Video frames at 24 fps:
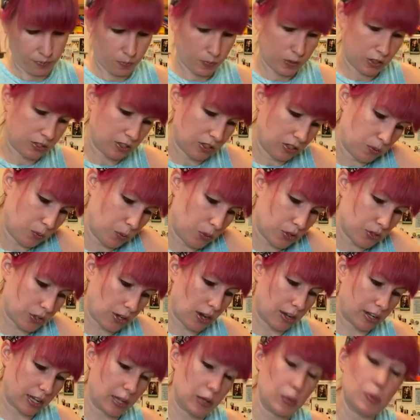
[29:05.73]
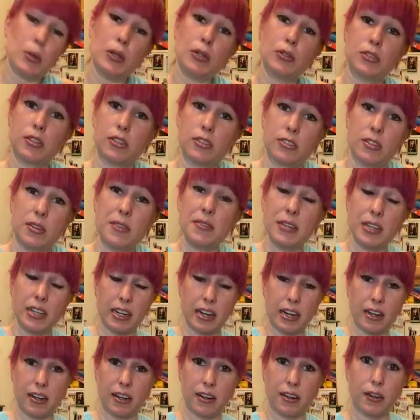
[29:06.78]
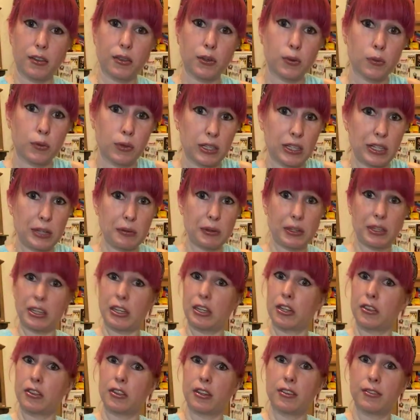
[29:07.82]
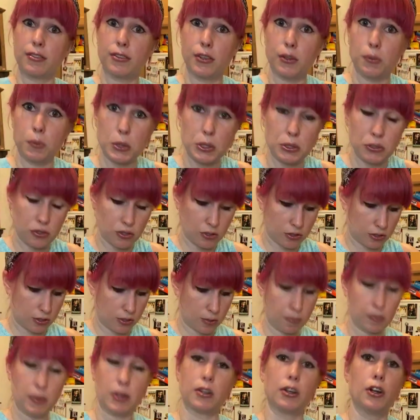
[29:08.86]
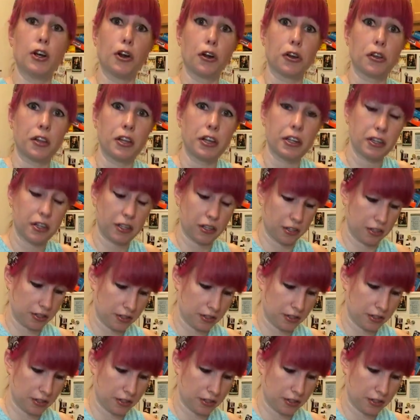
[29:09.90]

Since we were talking immune system today, another really, really good thing for your immune system, garlic.